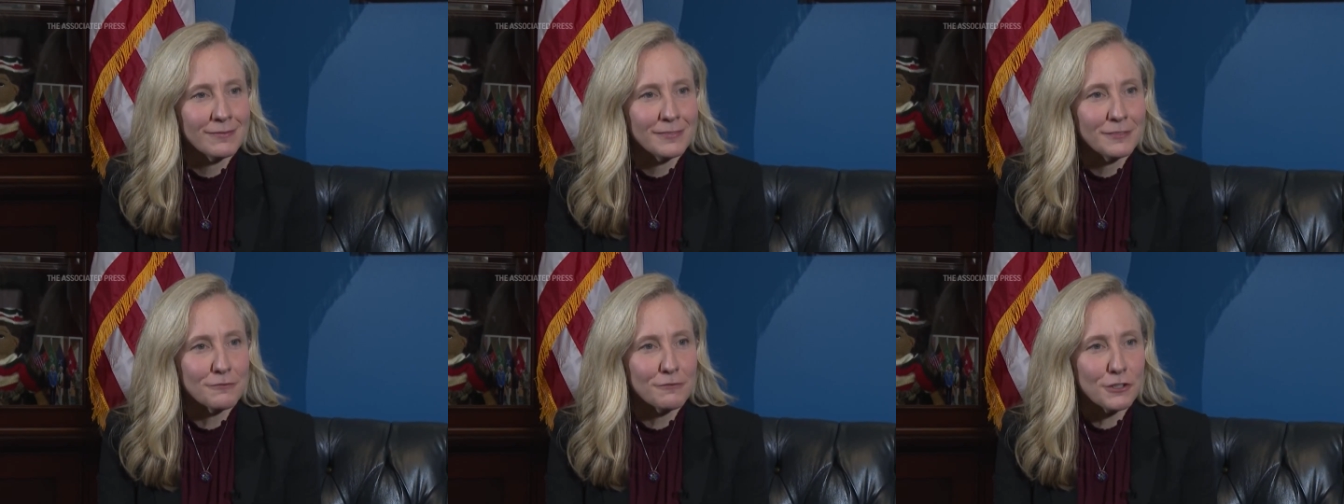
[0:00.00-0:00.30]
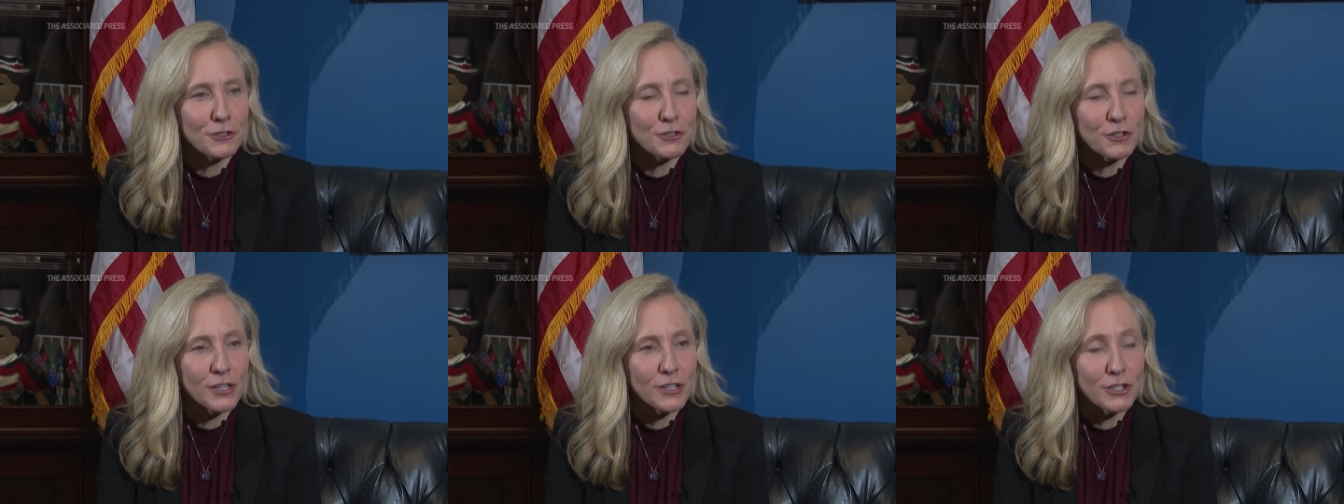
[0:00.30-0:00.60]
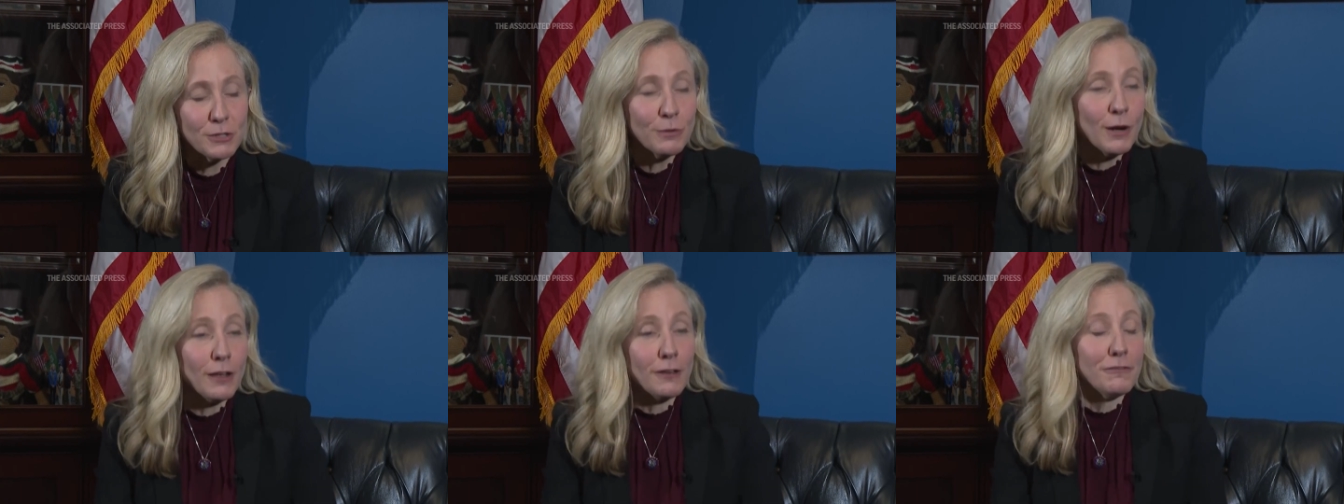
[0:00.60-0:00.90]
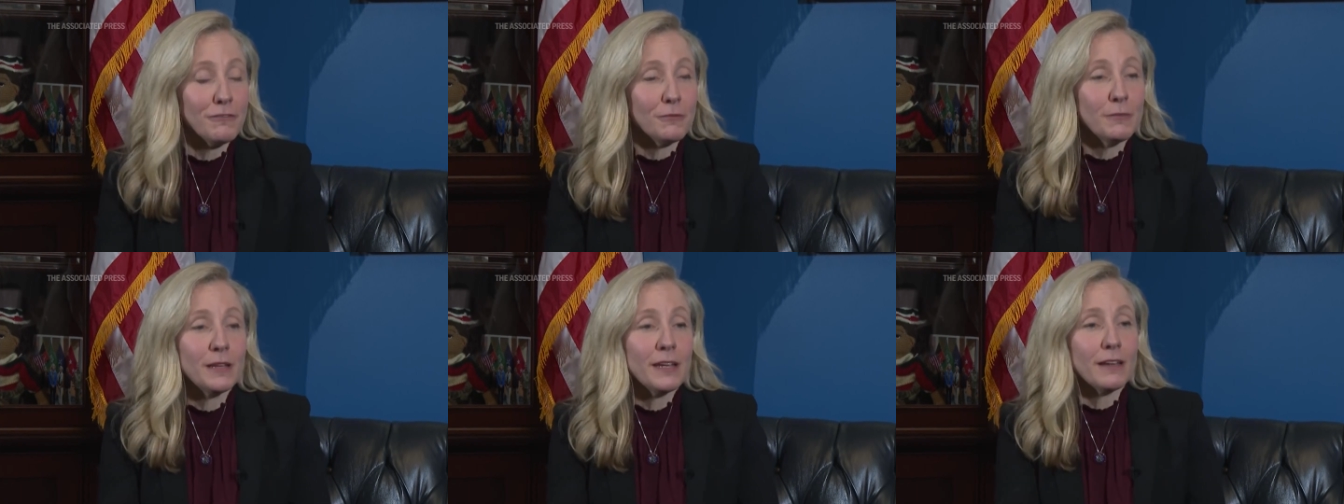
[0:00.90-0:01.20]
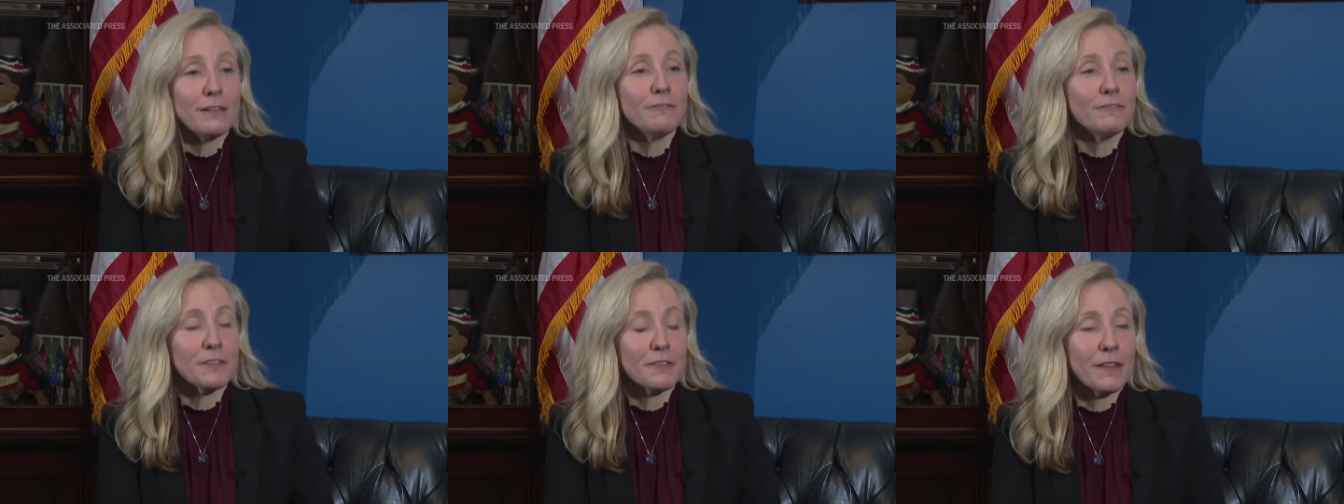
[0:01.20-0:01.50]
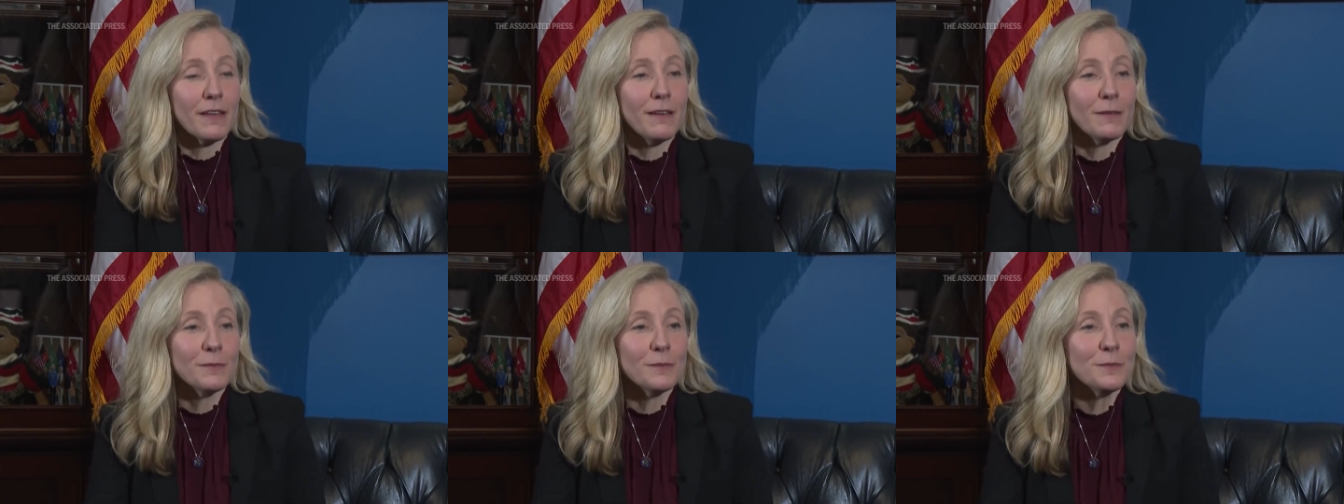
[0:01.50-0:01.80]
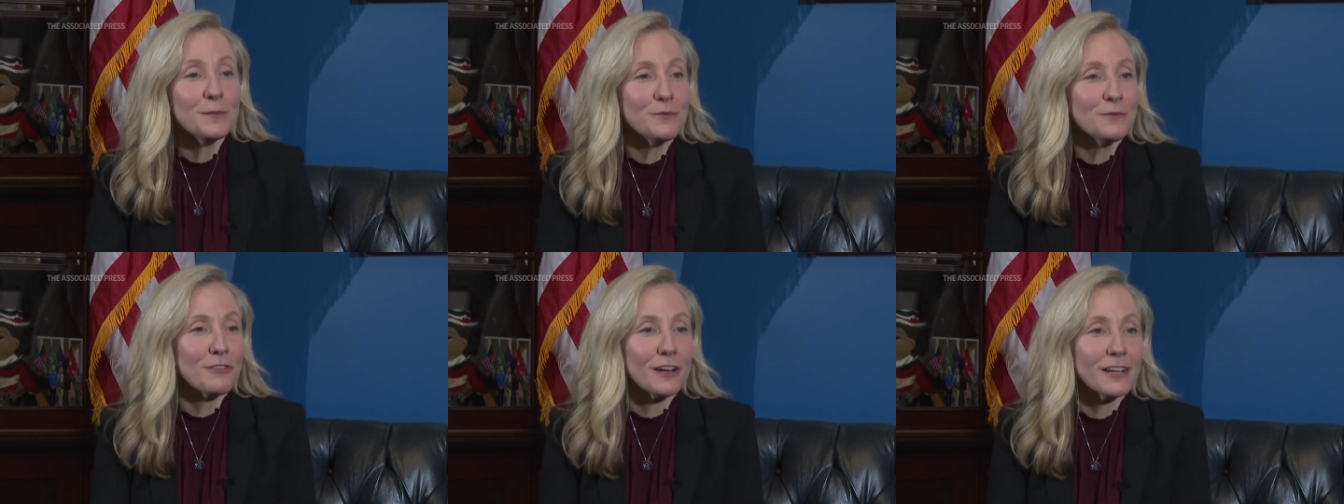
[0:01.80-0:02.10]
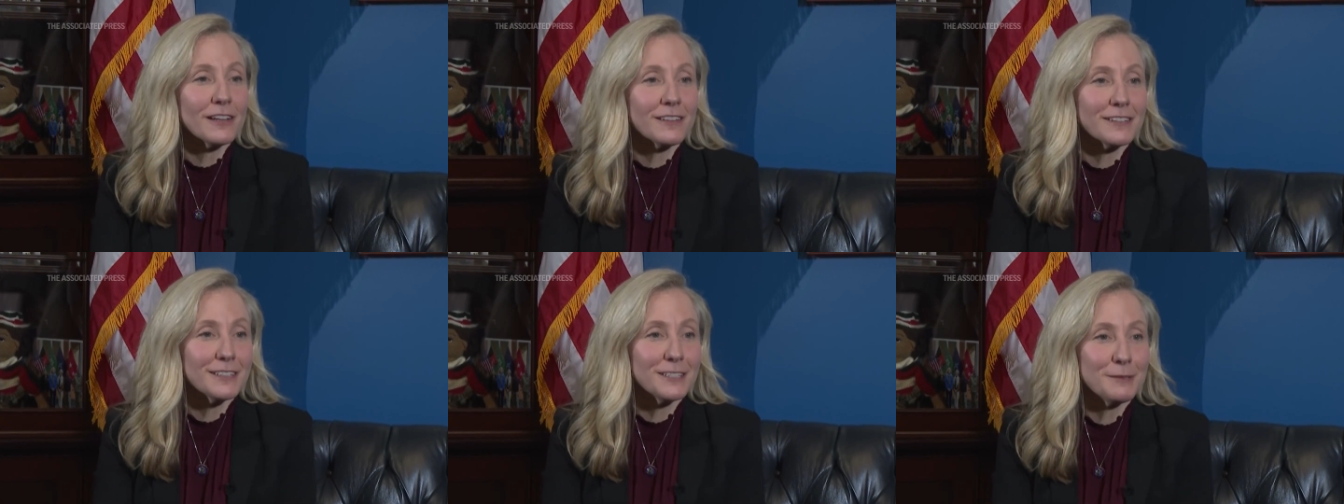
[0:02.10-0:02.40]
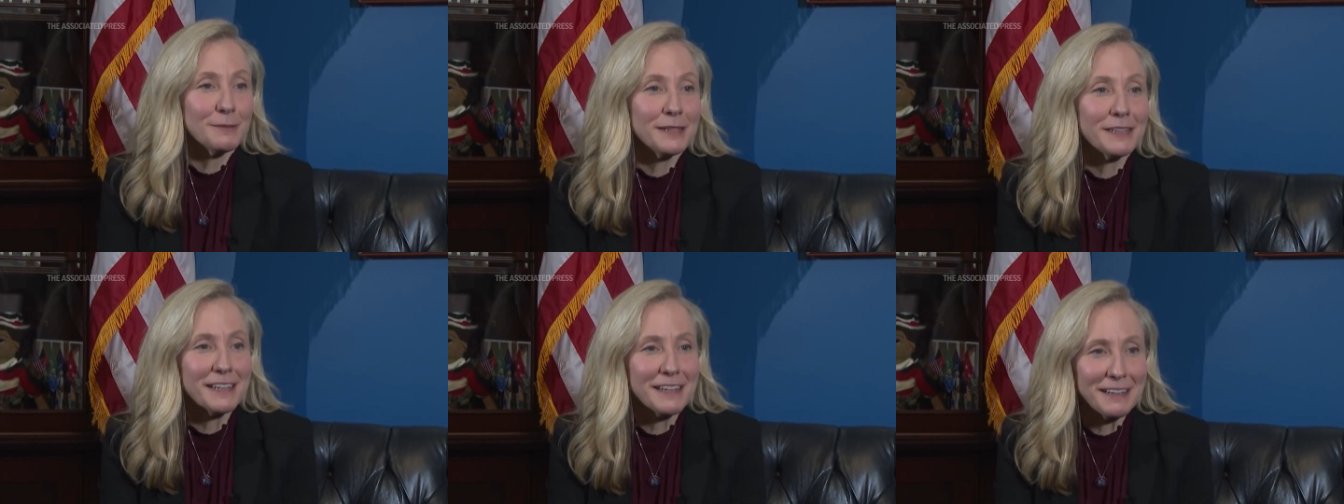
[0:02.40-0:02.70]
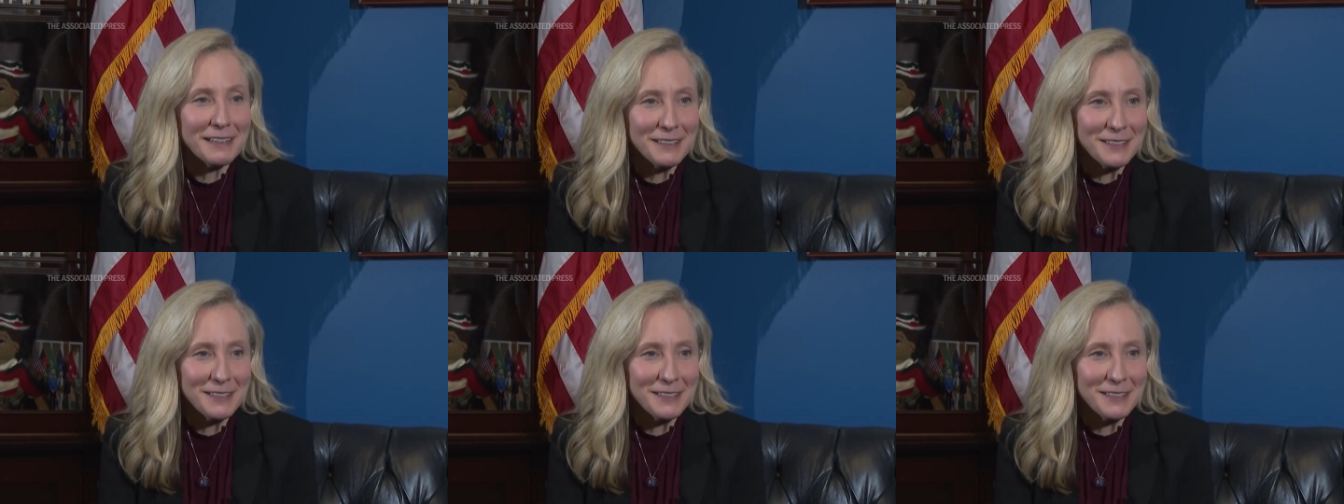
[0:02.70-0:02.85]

frustration, probably for me and for them, frankly speaking.